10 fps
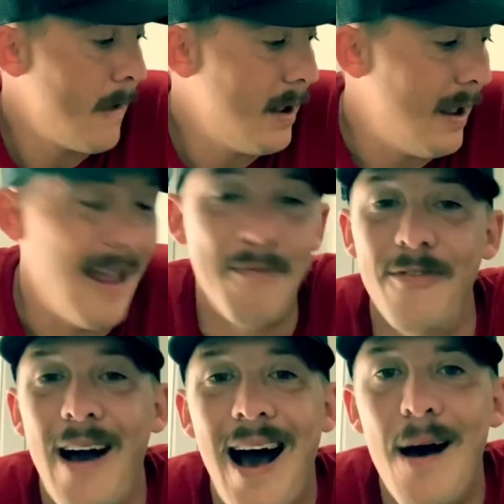If
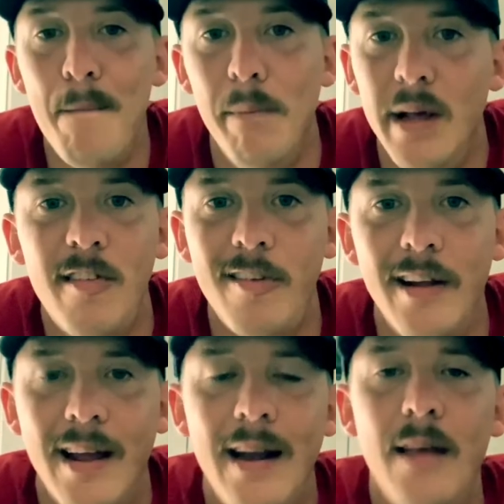I'm
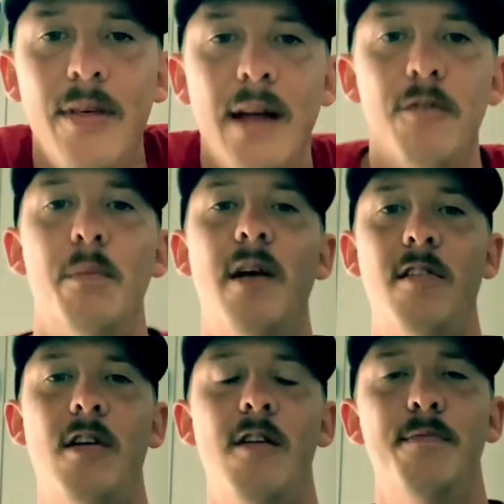missing anything from my
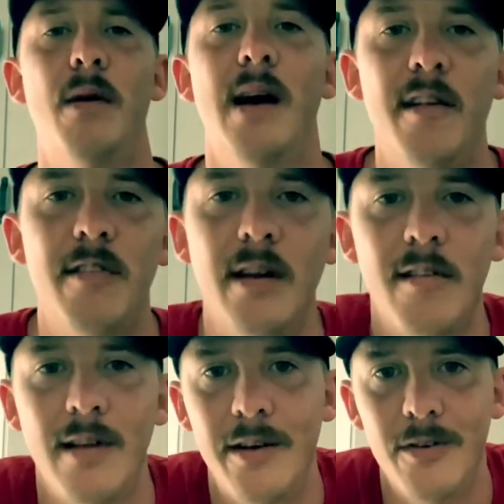soft plastics
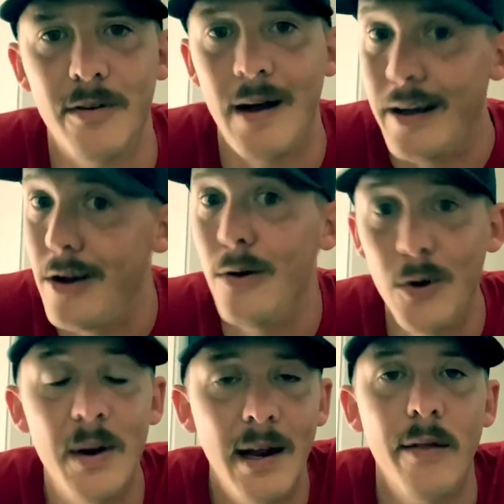that you're like, dude, you
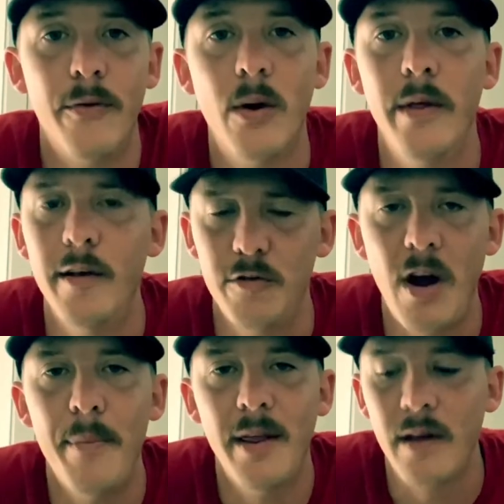need to throw this,
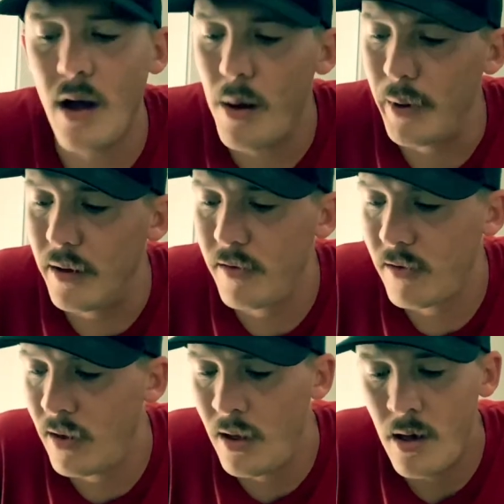drop it in the comments.
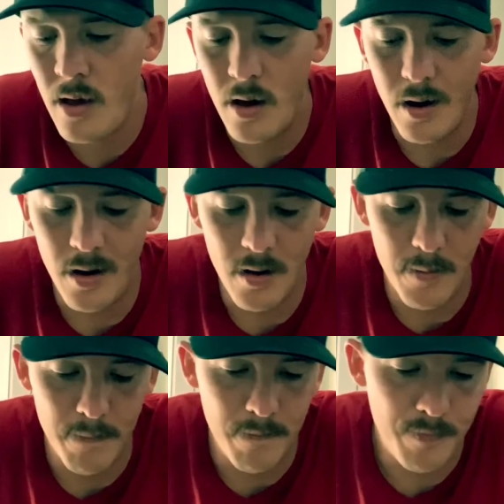
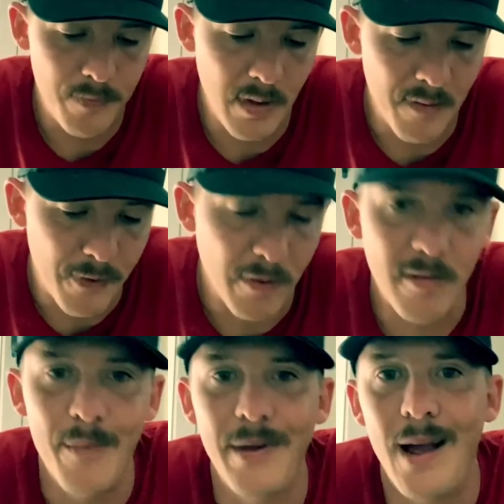If there's
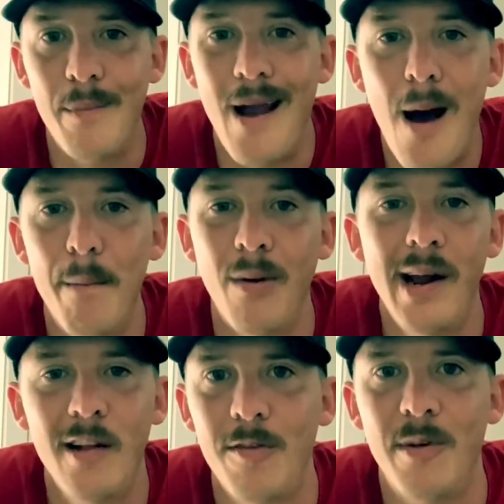something I'm not
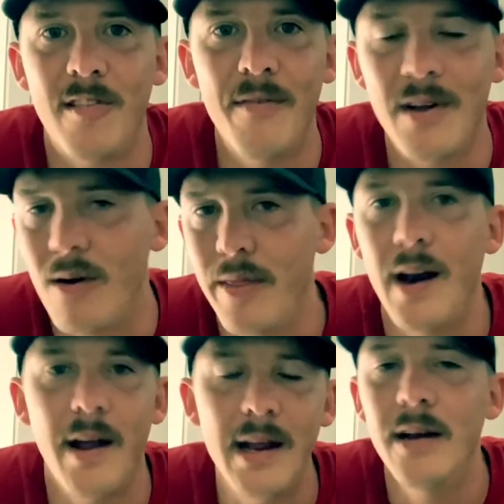brand specific on that
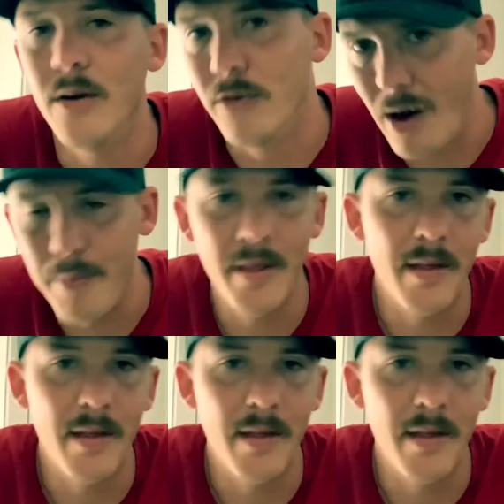I need to, drop it in the